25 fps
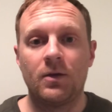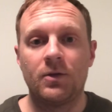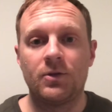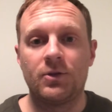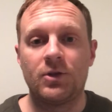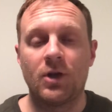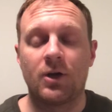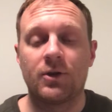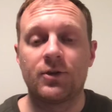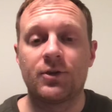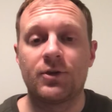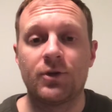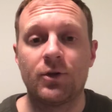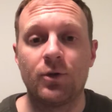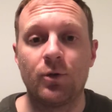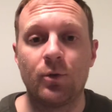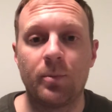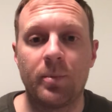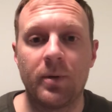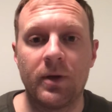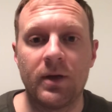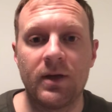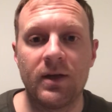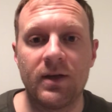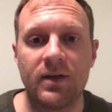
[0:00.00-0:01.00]
John
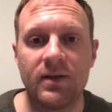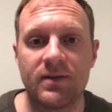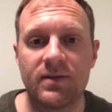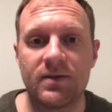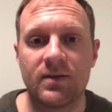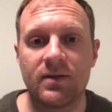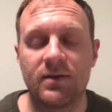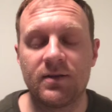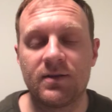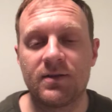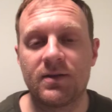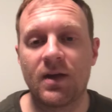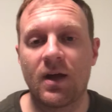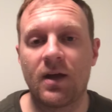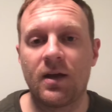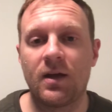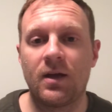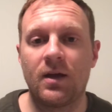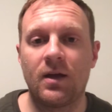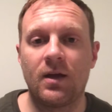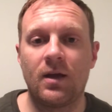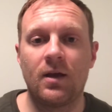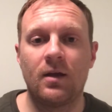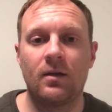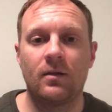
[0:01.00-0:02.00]
Shoup, in his
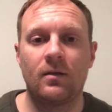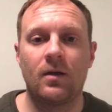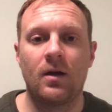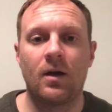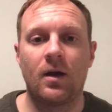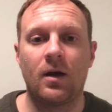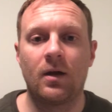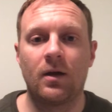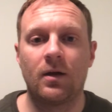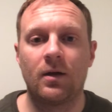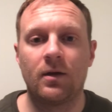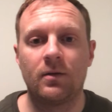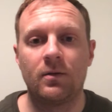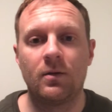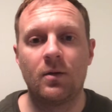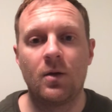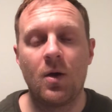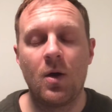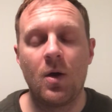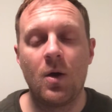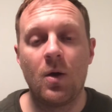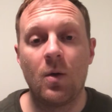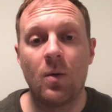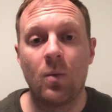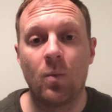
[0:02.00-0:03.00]
study on
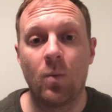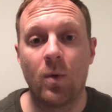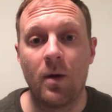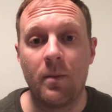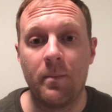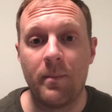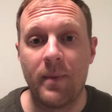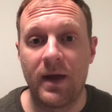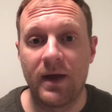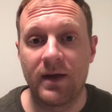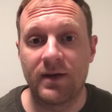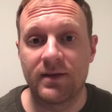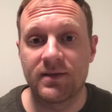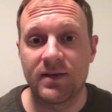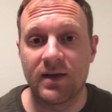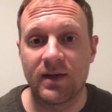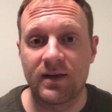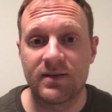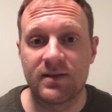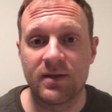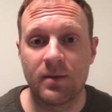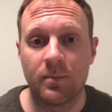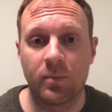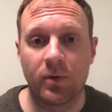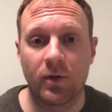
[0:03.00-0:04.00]
what makes
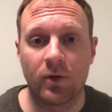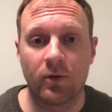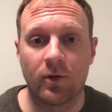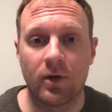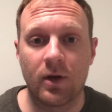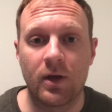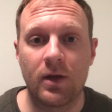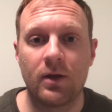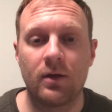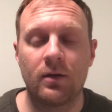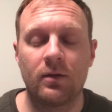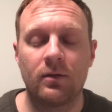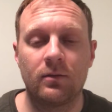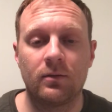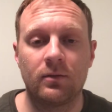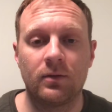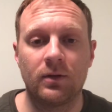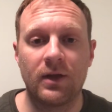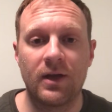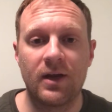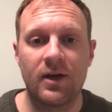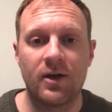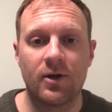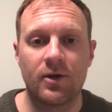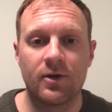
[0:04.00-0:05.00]
exemplary
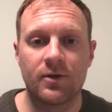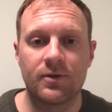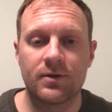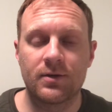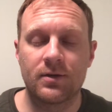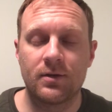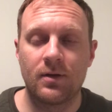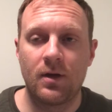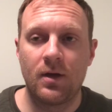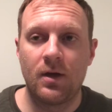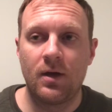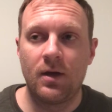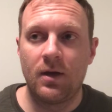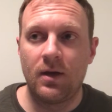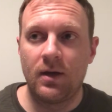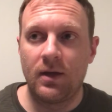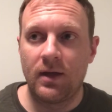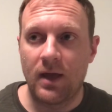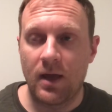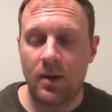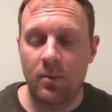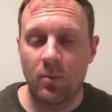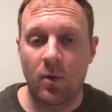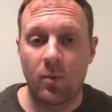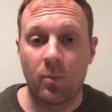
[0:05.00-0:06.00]
leaders,
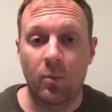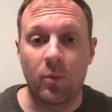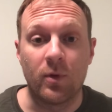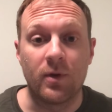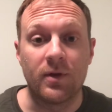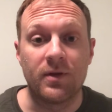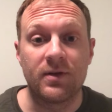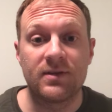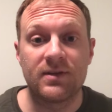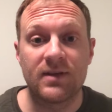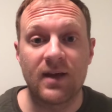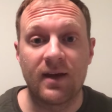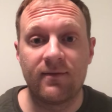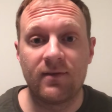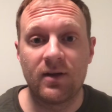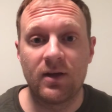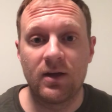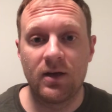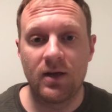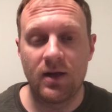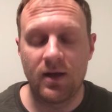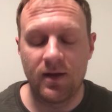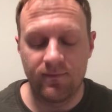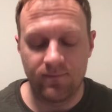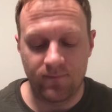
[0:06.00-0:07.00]
came up with
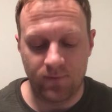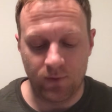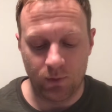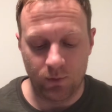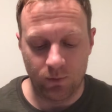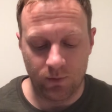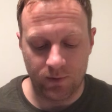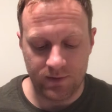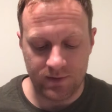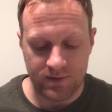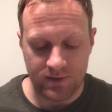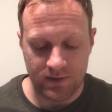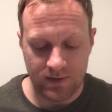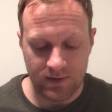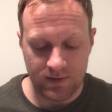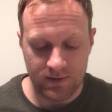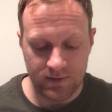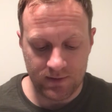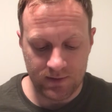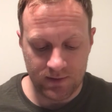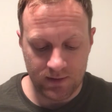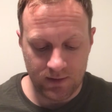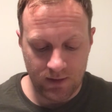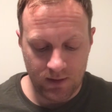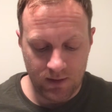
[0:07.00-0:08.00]
7
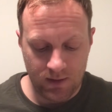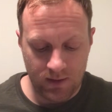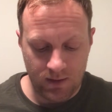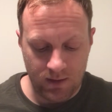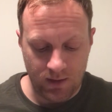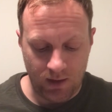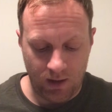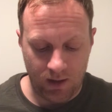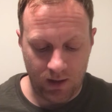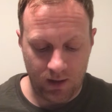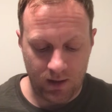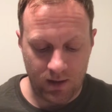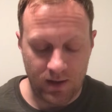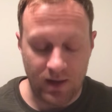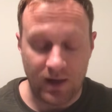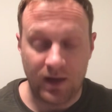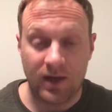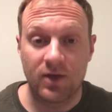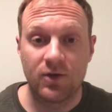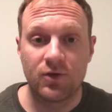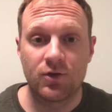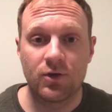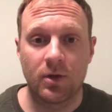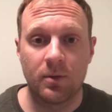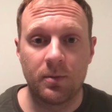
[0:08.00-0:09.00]
influences that
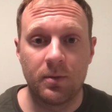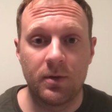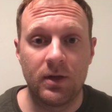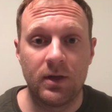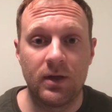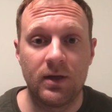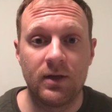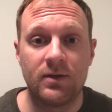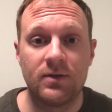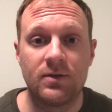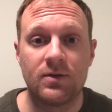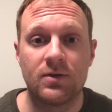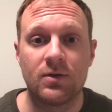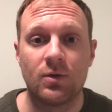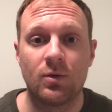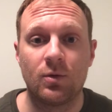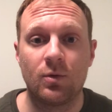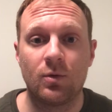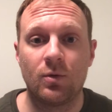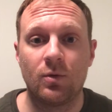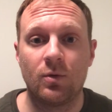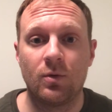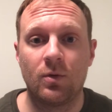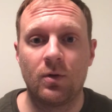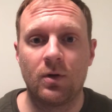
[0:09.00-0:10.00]
contributed
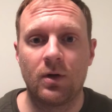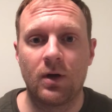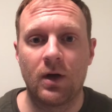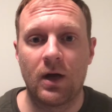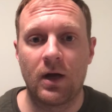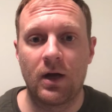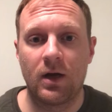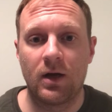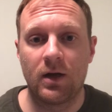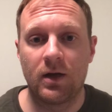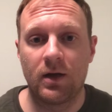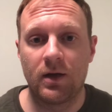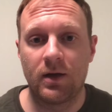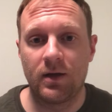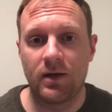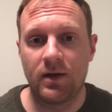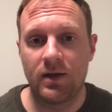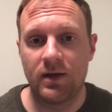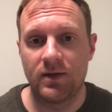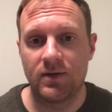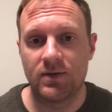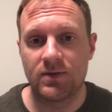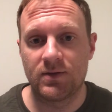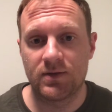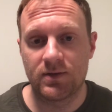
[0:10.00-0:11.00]
to
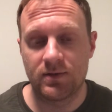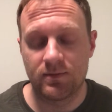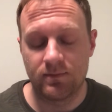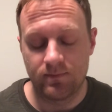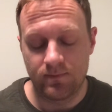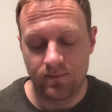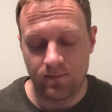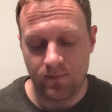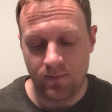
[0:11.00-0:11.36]
his